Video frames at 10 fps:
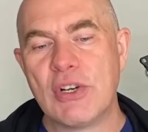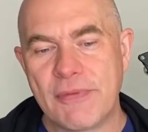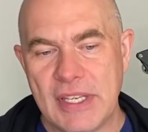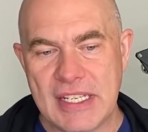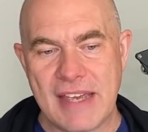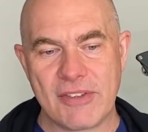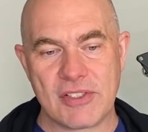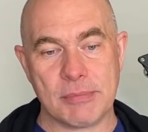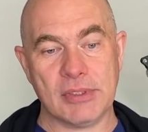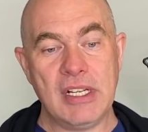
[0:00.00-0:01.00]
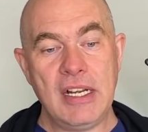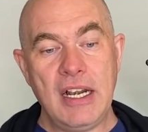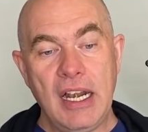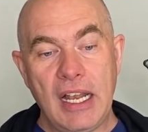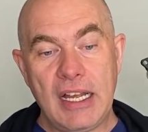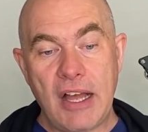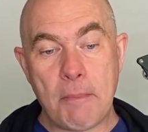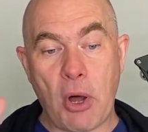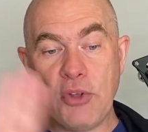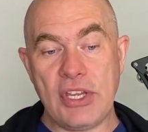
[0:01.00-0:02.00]
off the inevitable uh,
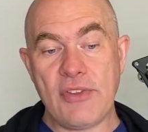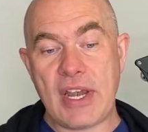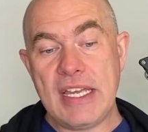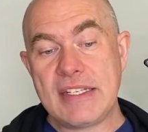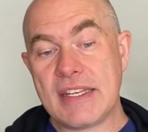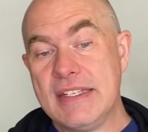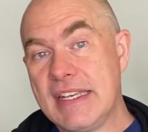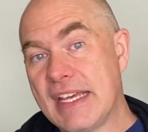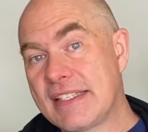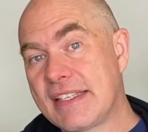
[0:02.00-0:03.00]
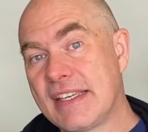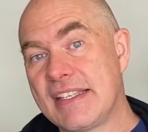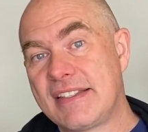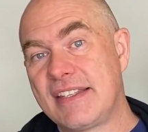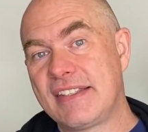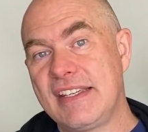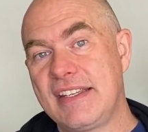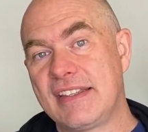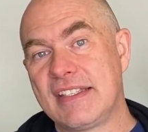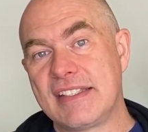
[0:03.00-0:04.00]
on the other hand, NASA has
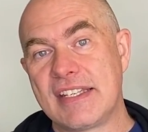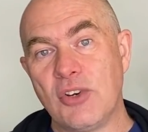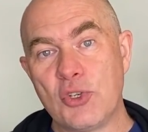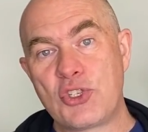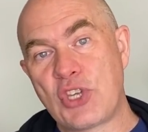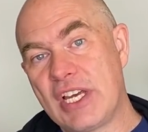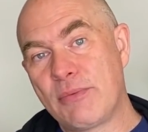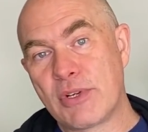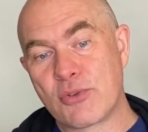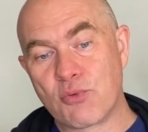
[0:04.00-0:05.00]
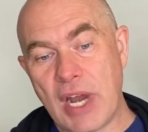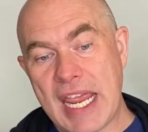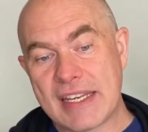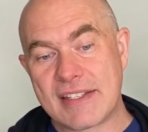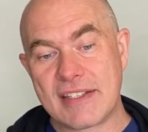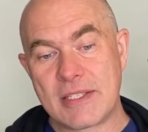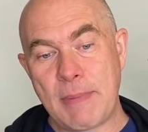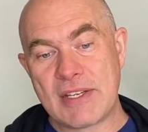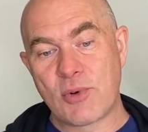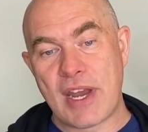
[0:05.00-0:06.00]
decided that OSIRIS-REx, the
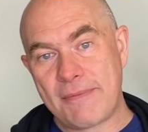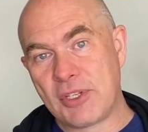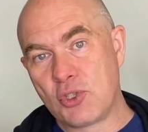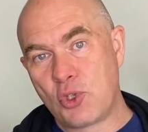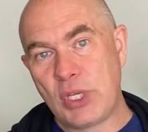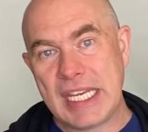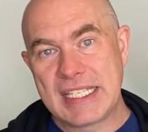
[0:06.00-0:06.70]
spacecraft that took a